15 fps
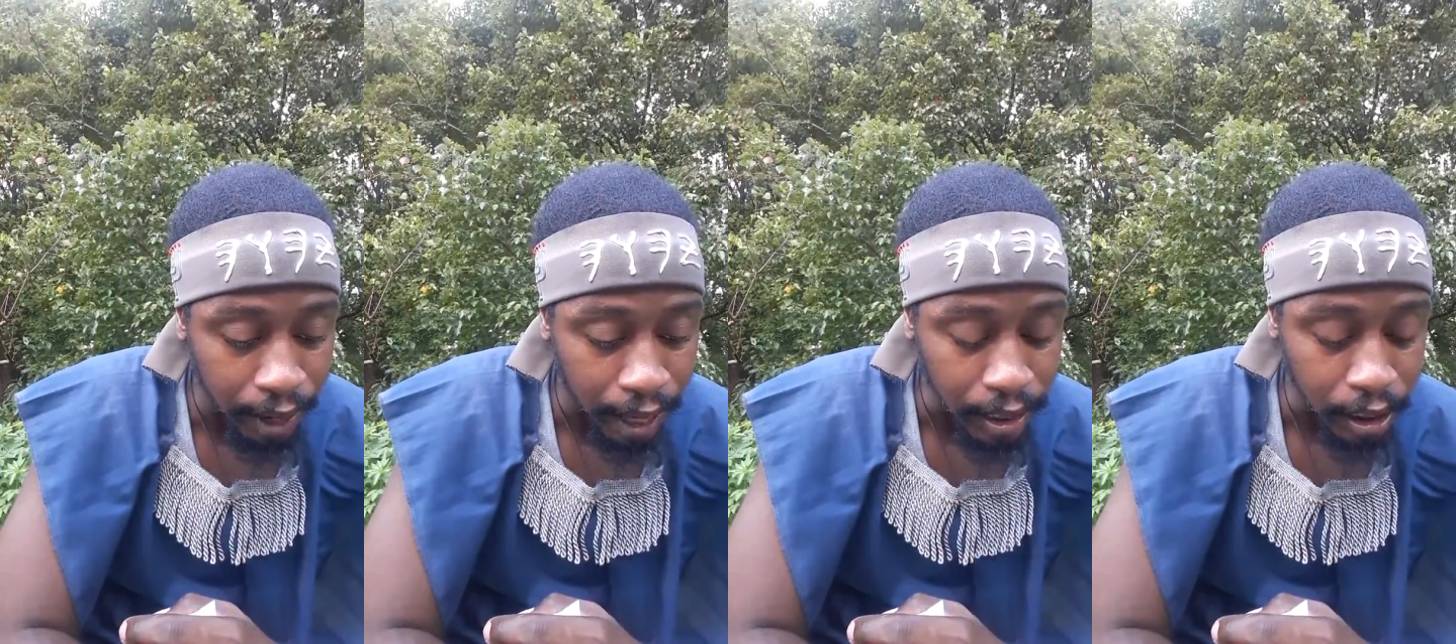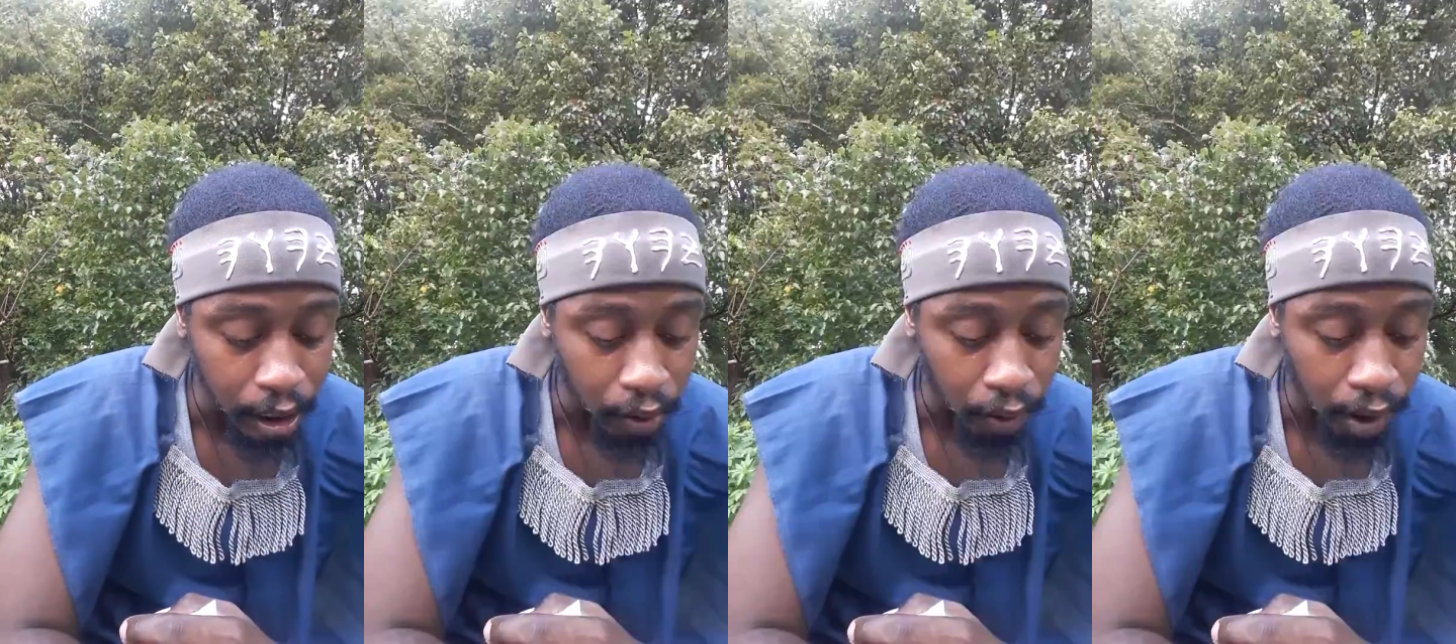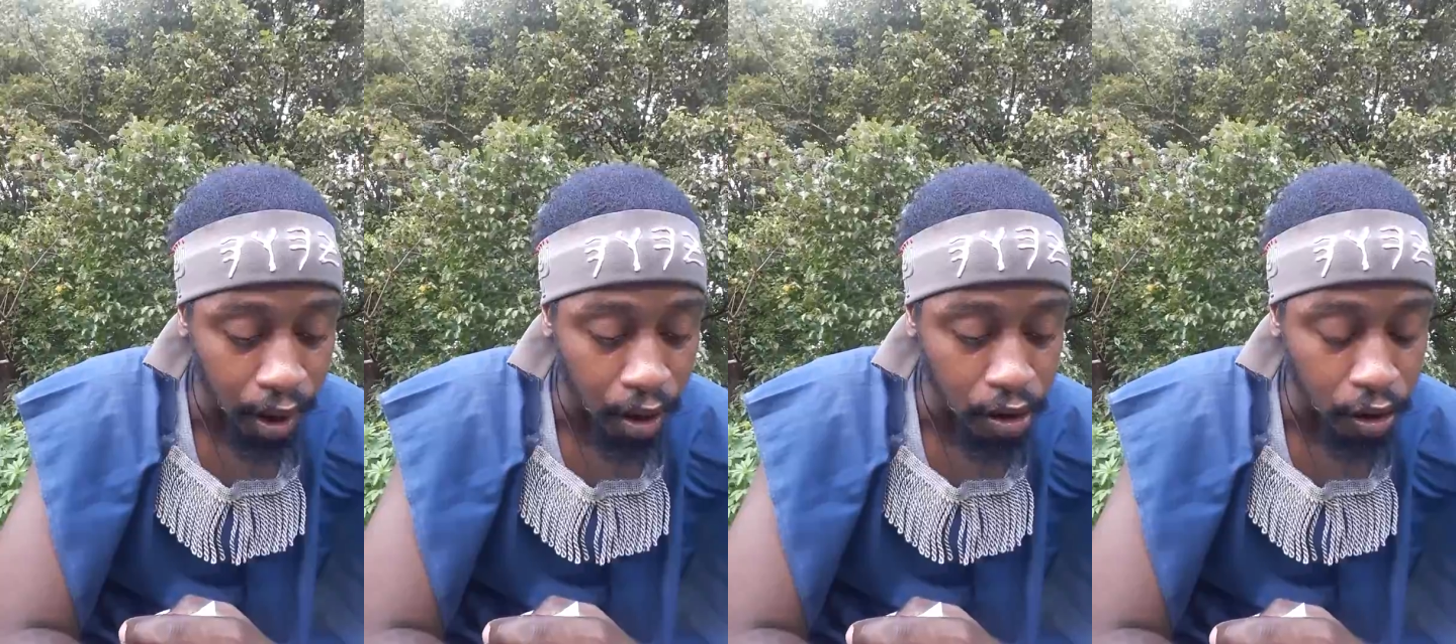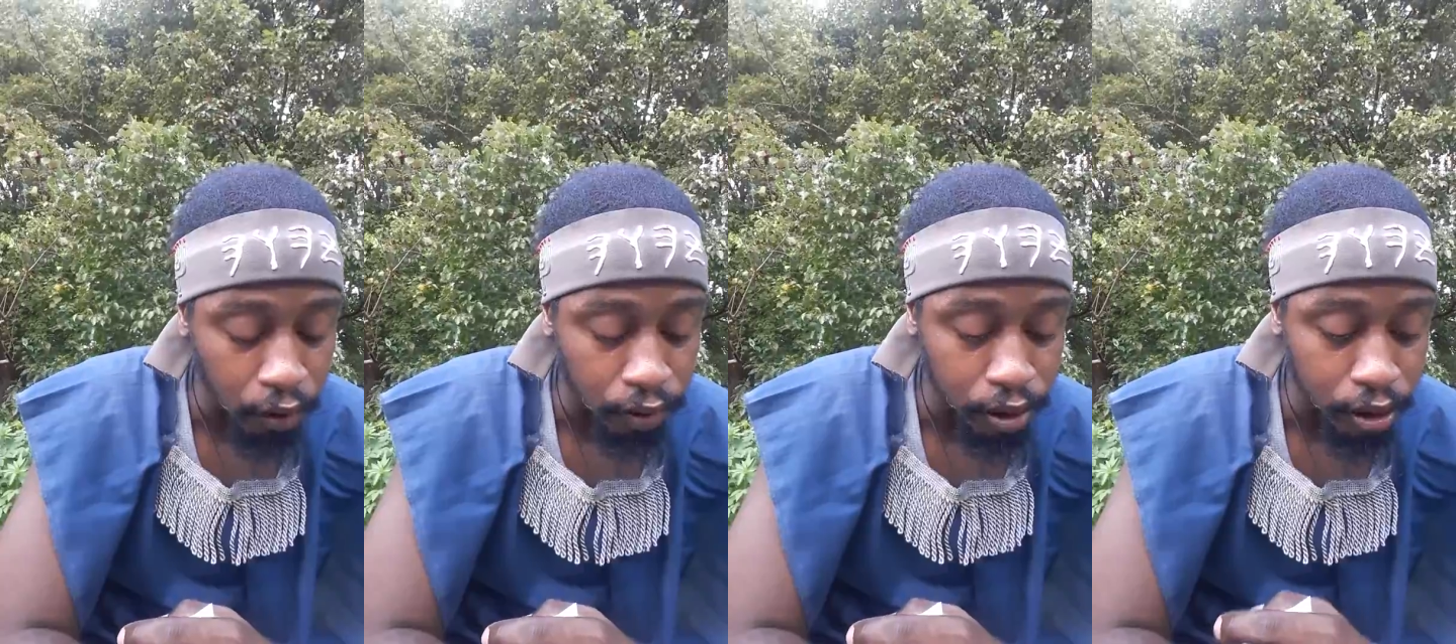as a crown
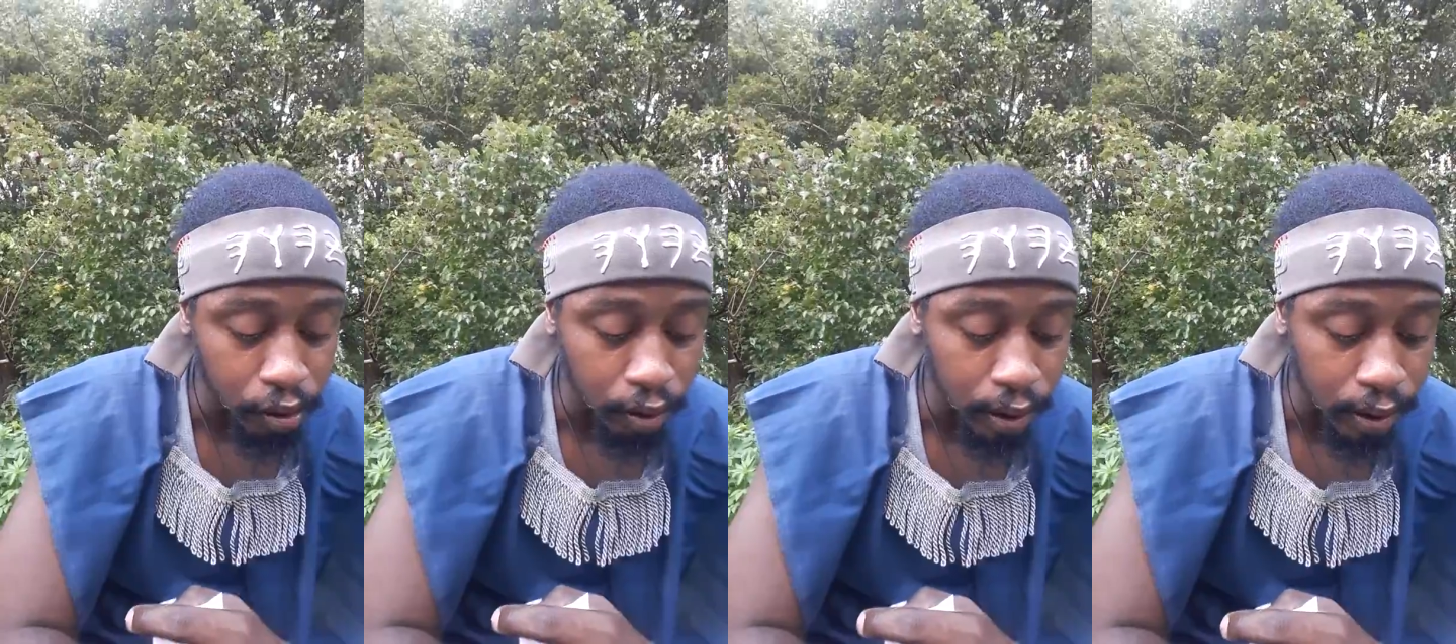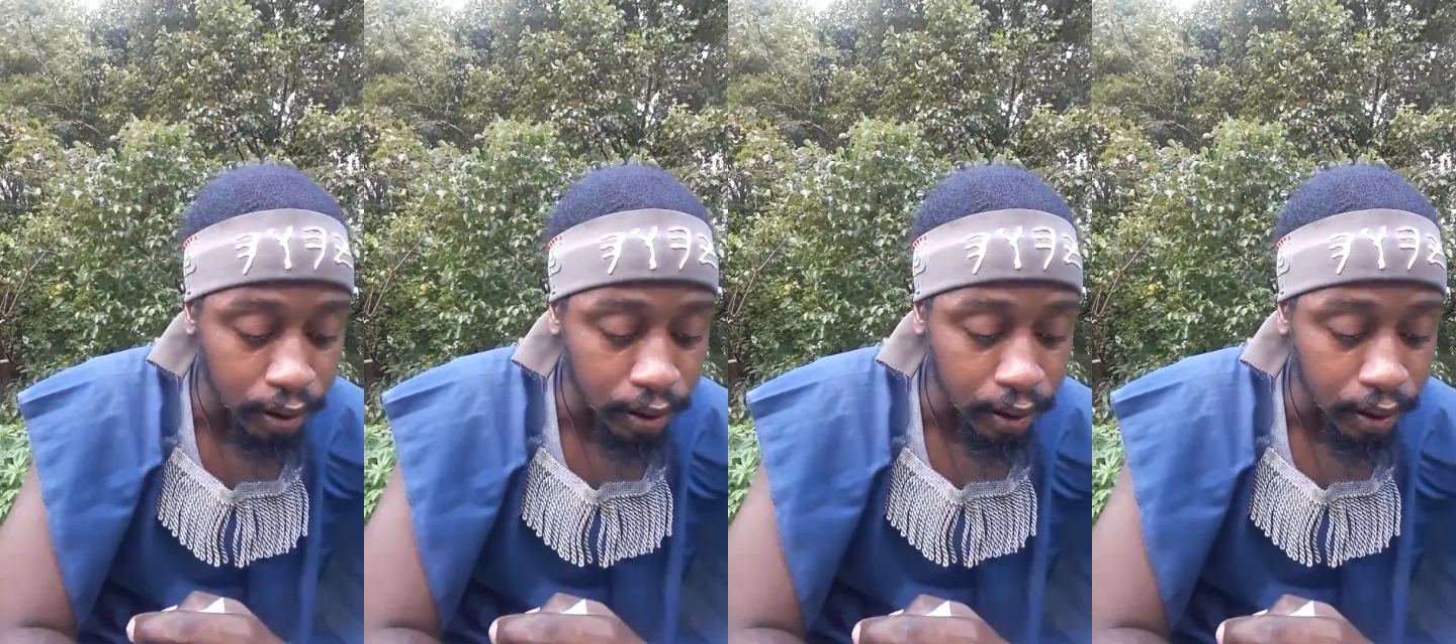of joy.